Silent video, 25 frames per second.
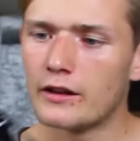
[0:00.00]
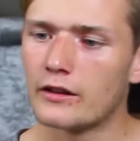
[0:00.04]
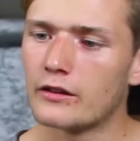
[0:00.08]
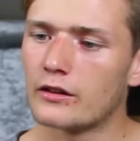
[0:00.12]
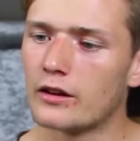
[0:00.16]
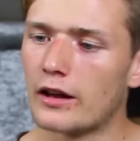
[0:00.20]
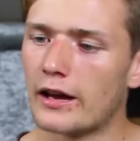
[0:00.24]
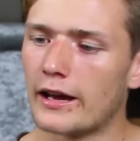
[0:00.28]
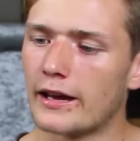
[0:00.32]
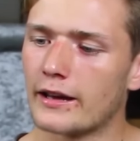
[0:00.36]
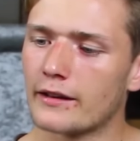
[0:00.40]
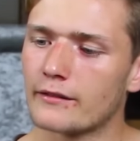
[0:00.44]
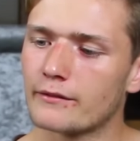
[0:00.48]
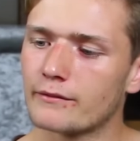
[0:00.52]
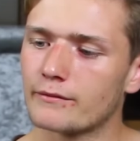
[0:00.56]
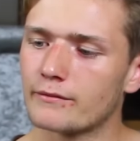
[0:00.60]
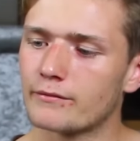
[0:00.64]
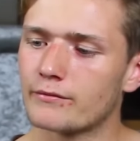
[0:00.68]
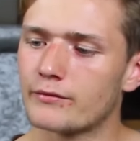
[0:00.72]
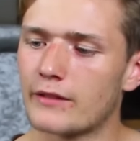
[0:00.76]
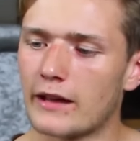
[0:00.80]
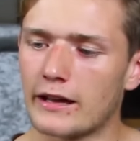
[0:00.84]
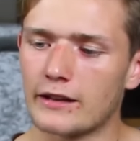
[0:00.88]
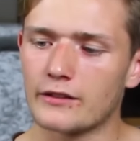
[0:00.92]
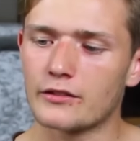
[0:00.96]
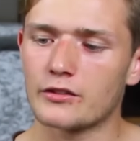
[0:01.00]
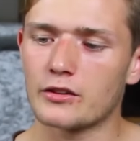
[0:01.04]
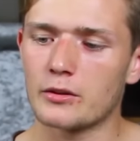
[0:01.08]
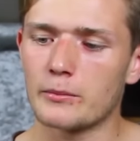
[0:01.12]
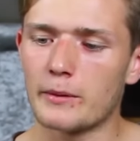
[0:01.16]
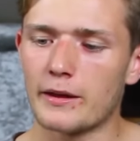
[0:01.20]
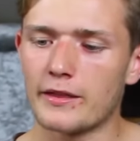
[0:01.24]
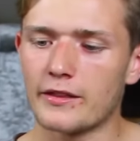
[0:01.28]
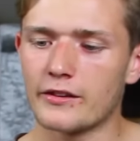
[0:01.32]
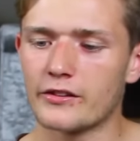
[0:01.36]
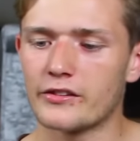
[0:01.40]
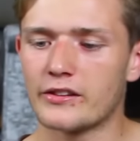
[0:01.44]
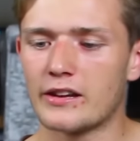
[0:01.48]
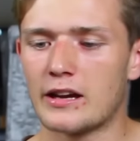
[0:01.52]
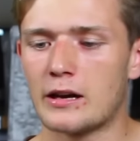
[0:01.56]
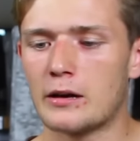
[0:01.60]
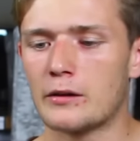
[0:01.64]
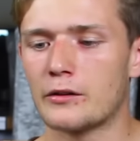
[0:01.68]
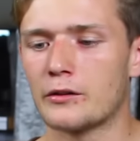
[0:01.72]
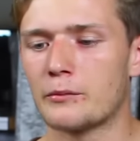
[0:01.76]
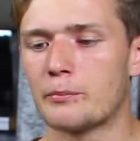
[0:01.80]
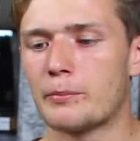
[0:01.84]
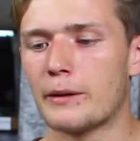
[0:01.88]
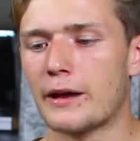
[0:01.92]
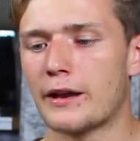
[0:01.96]
Like, that's to make the
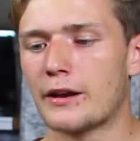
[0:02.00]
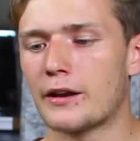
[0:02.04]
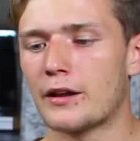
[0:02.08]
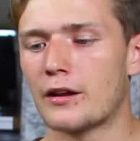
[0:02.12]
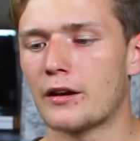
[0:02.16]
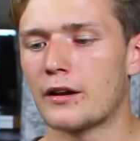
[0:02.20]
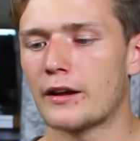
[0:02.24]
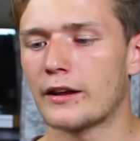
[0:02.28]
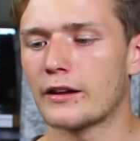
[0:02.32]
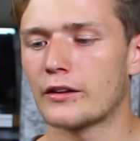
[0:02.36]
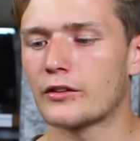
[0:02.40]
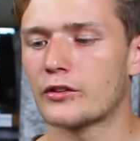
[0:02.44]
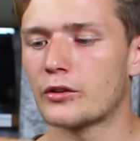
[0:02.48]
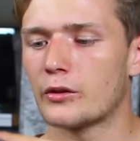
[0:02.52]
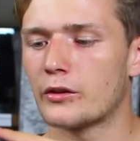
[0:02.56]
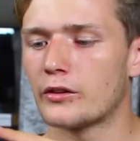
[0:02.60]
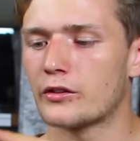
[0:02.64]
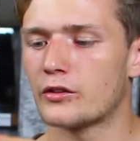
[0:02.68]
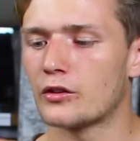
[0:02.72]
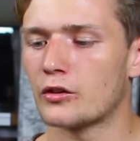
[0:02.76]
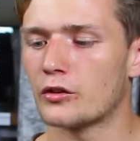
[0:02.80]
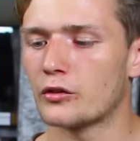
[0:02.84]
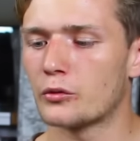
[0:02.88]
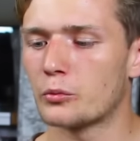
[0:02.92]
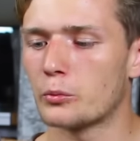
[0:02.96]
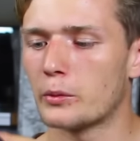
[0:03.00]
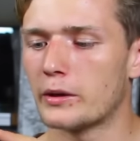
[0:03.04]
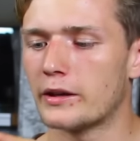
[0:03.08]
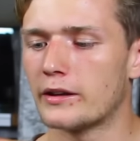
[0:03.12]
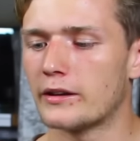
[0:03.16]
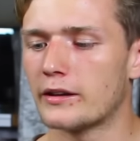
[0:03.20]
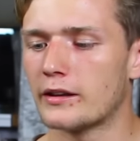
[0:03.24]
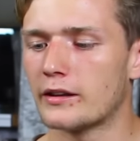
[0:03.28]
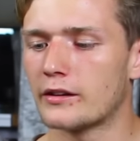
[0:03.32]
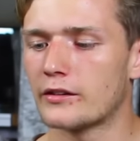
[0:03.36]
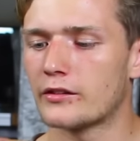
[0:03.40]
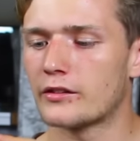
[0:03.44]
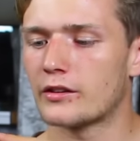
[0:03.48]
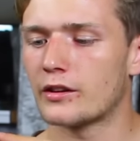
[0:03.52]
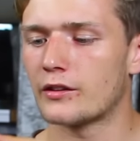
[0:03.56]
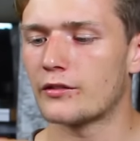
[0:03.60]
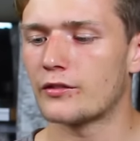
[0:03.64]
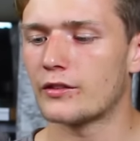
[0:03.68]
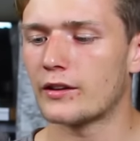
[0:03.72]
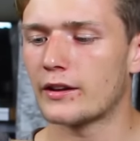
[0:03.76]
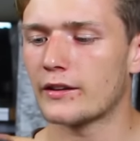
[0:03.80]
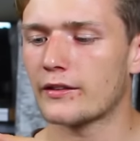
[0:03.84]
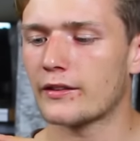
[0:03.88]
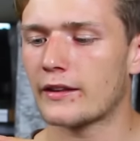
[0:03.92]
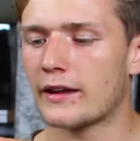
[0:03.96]
sound better, like so it's not as windy and stuff
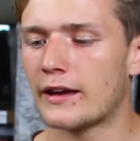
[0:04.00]
like